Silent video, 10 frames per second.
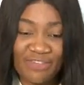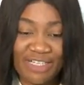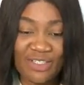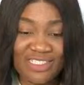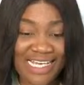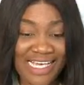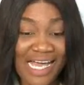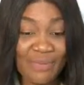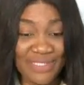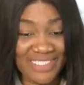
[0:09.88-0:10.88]
factors like
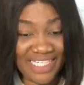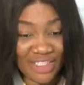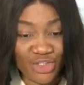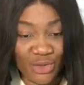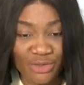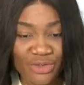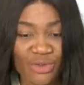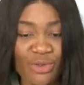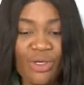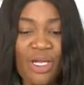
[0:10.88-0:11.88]
hypertension. You
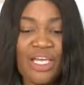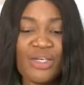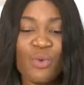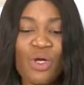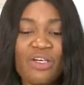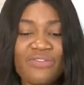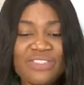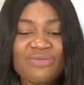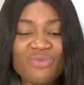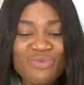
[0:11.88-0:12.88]
know, one of
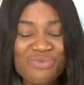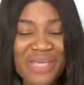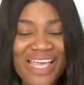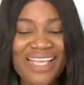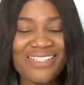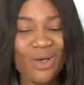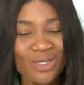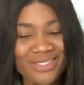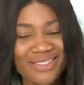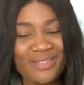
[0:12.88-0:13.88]
the main
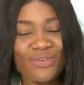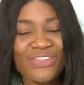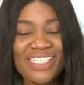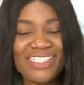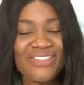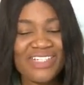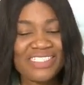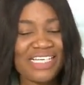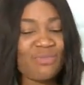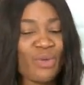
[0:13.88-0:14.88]
causes of kidney
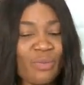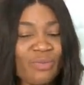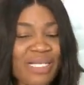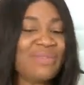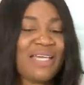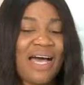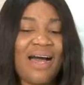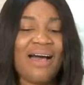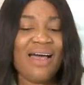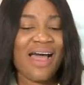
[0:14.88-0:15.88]
related problems
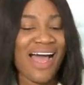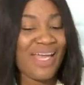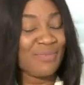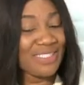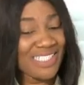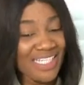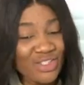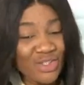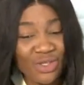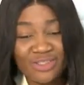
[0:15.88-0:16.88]
are
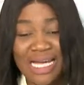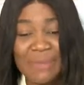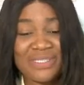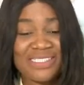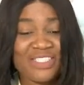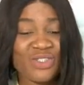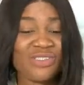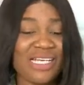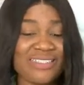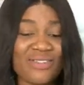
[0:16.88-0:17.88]
hypertension
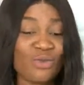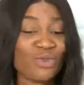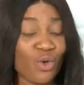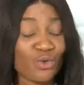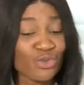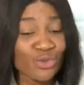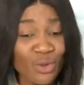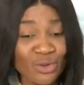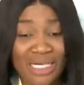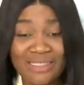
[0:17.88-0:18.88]
that is
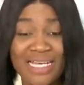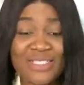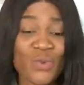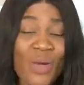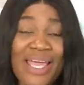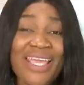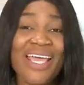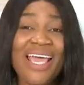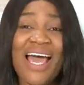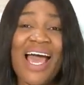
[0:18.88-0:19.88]
uncontrolled. And that's why
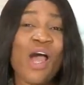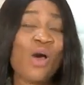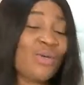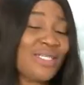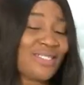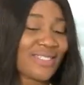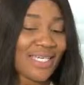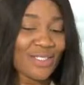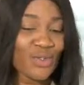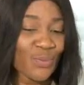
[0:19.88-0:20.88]
I always
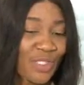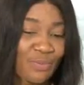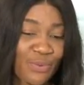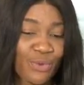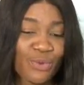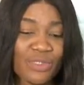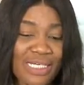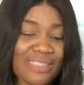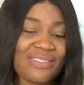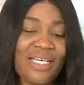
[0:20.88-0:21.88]
say to people
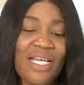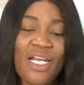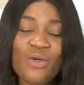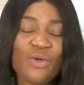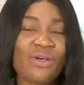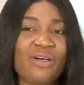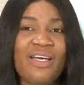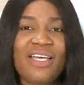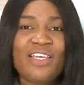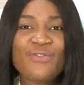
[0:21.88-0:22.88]
that, look,
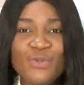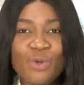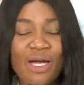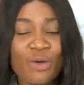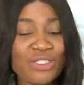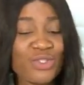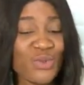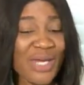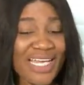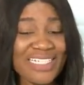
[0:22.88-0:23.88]
if you are going to
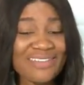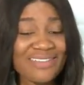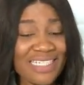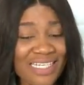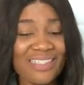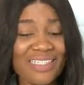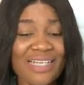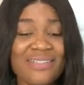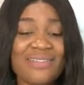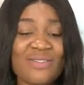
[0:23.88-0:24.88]
do anything
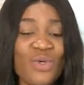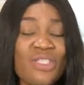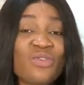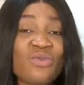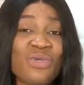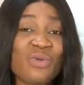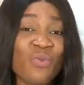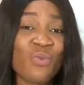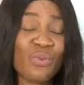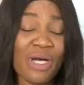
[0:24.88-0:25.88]
that is going
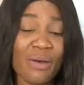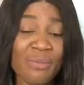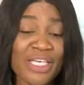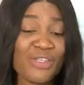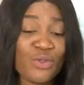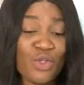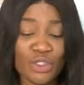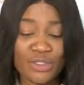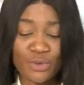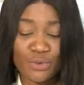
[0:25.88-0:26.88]
to make you
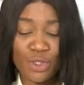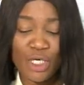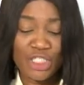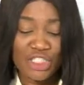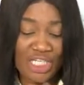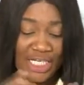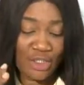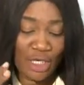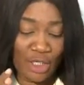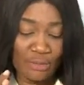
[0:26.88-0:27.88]
not to check
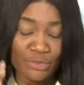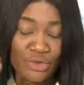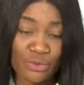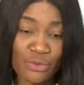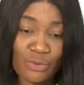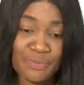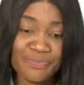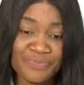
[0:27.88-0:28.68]
to